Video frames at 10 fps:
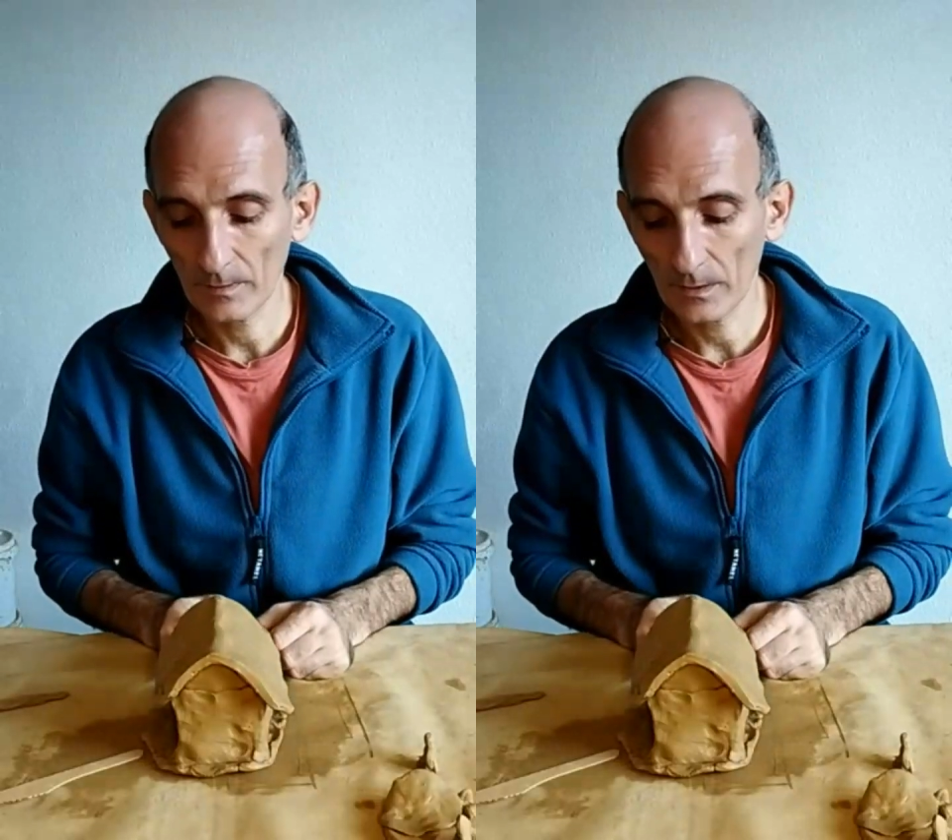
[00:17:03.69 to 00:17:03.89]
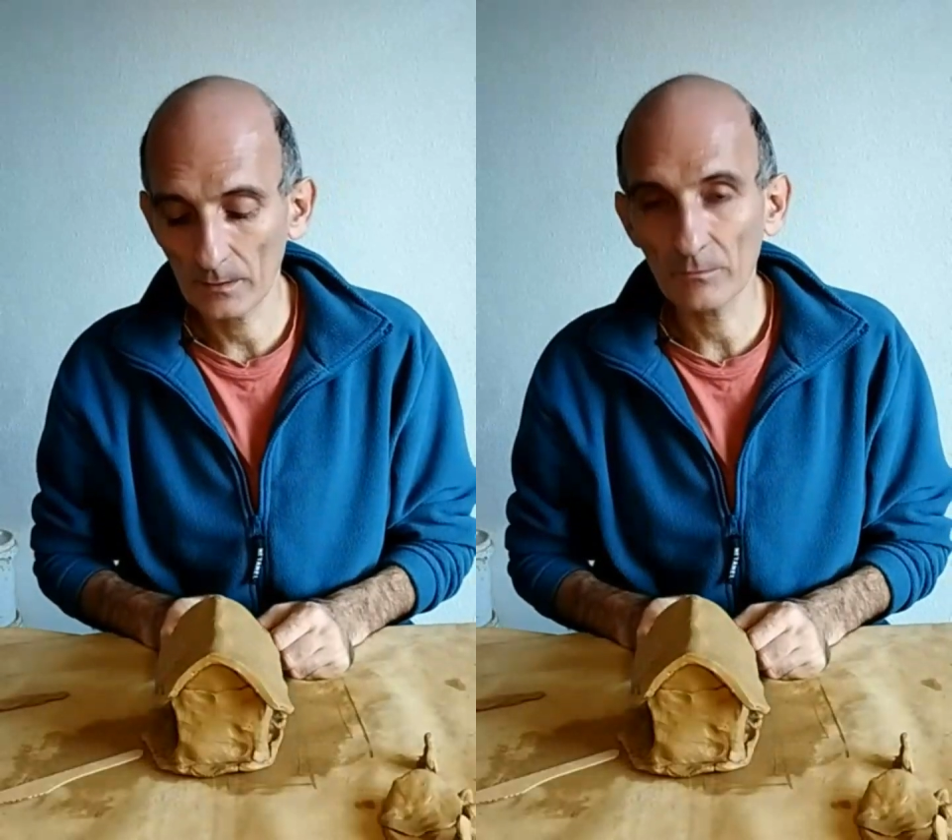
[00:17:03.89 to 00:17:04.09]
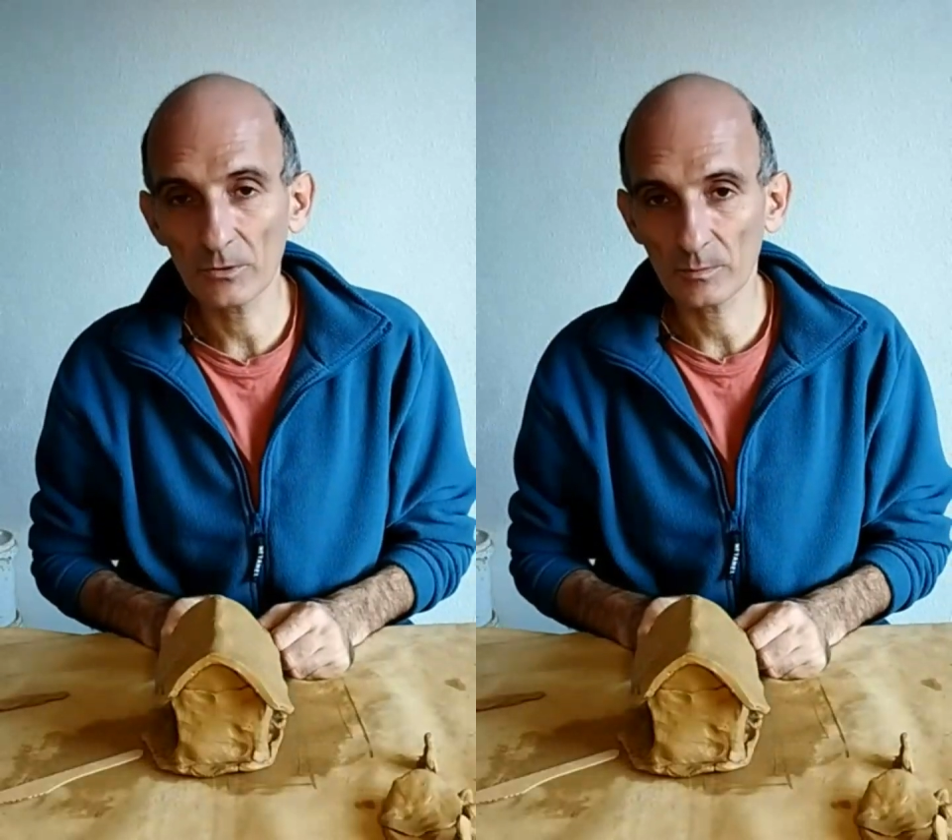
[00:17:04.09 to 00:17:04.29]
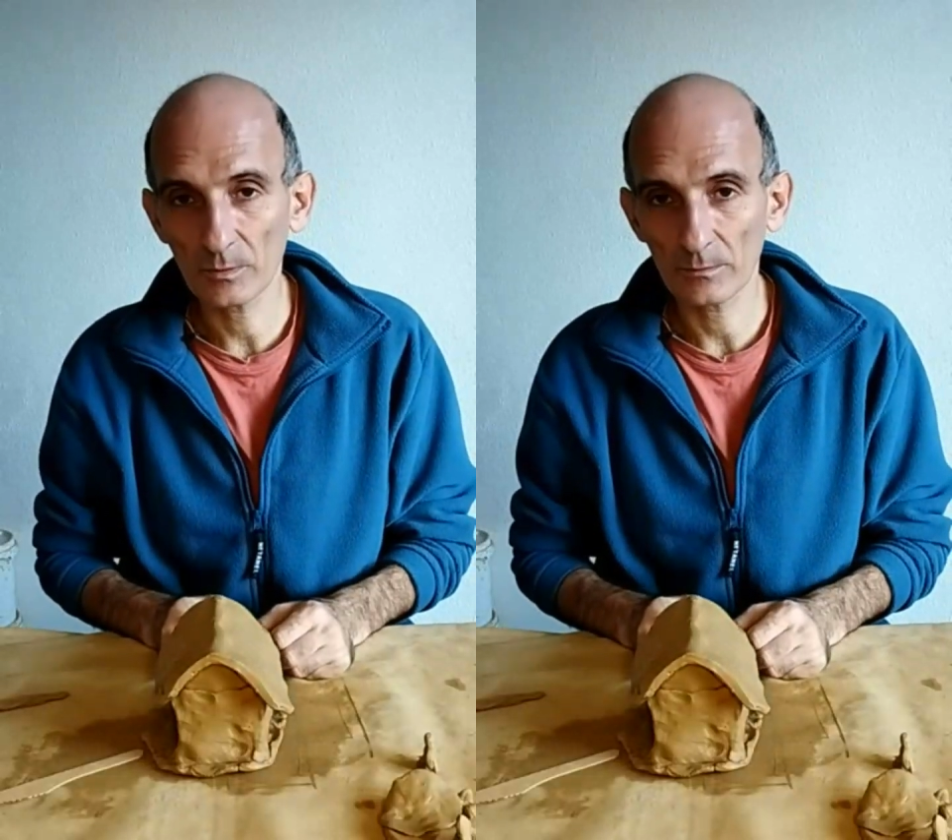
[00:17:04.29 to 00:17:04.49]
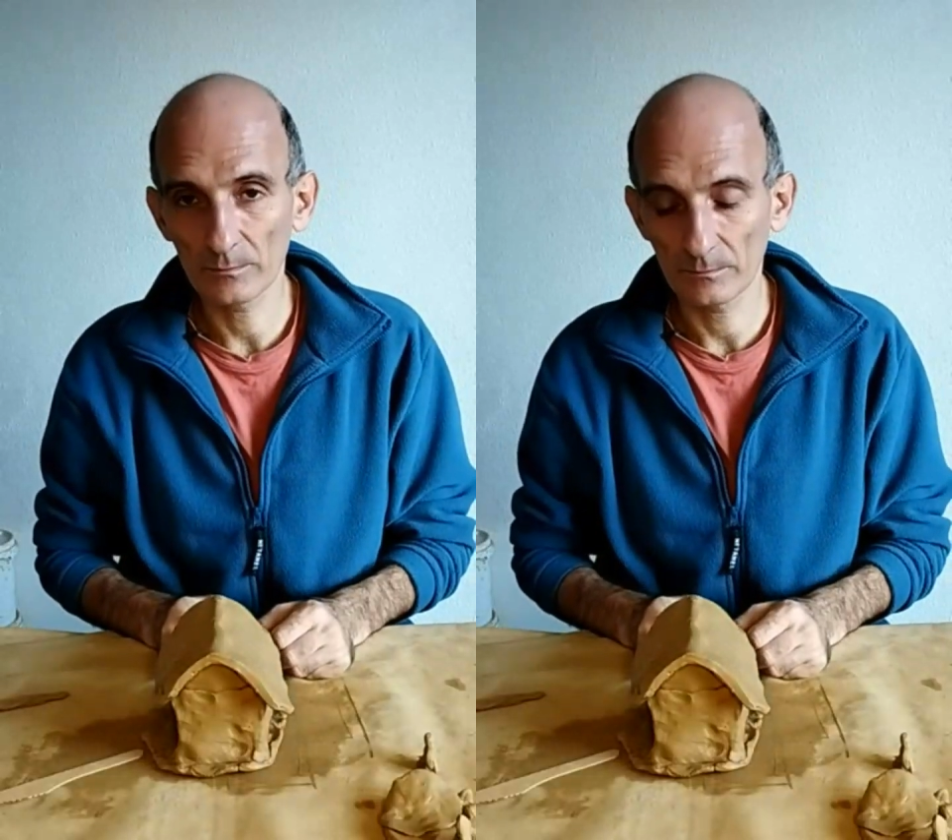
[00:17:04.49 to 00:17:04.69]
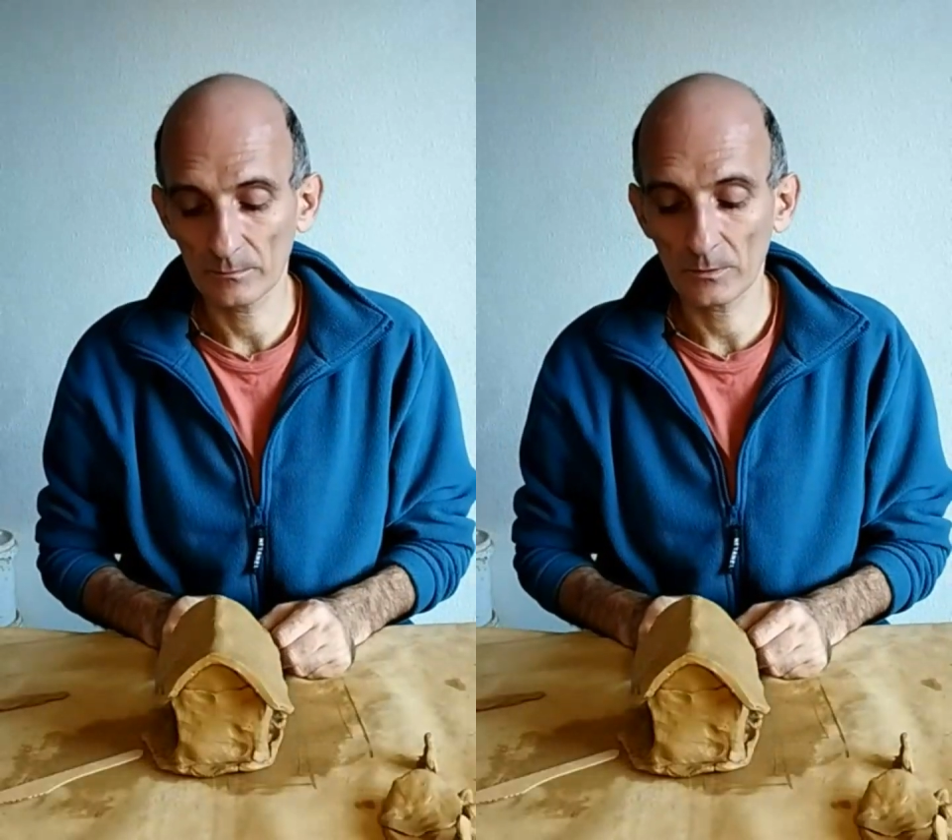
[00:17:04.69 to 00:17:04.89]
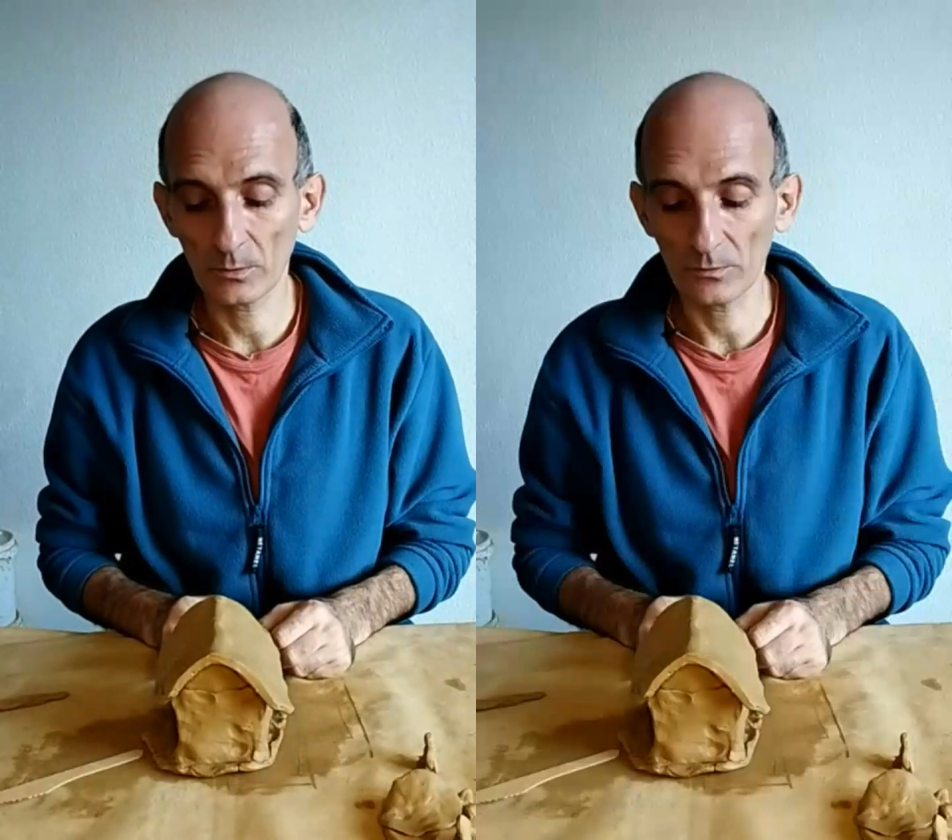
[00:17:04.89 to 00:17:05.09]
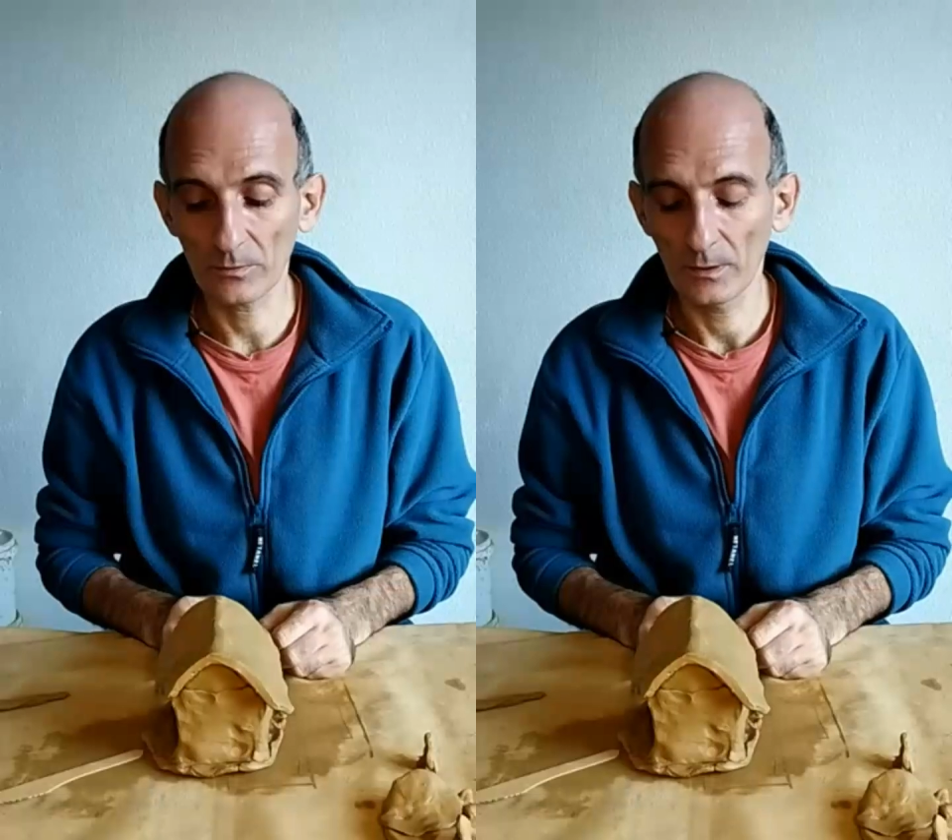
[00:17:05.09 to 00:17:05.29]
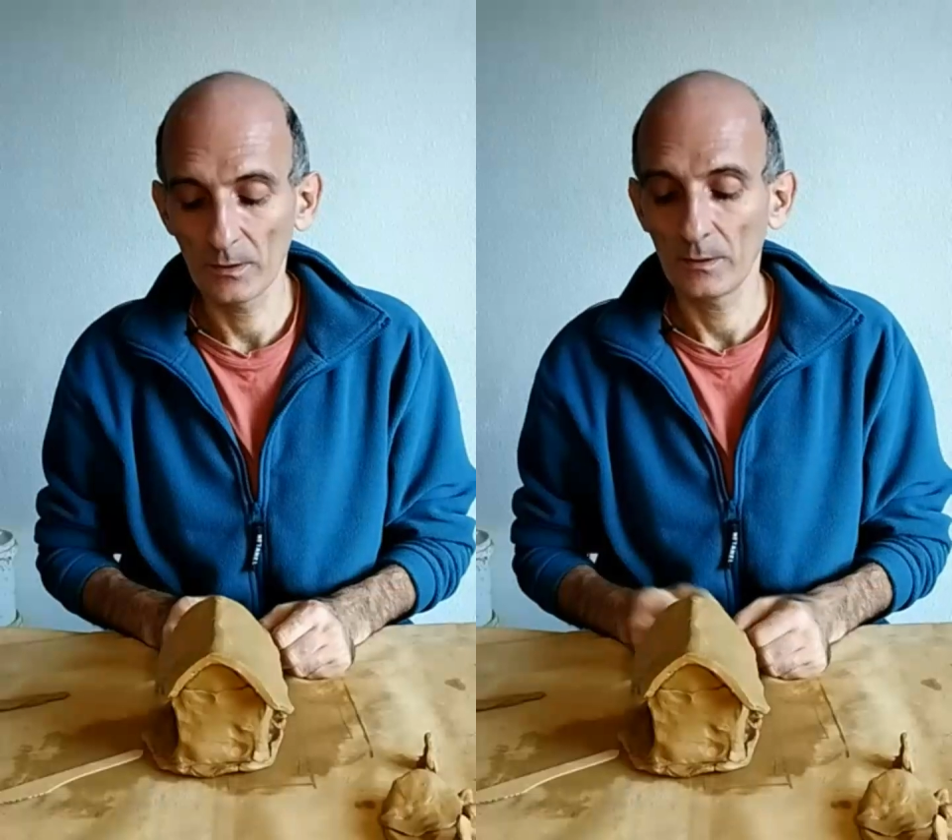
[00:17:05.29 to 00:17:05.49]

convertible roof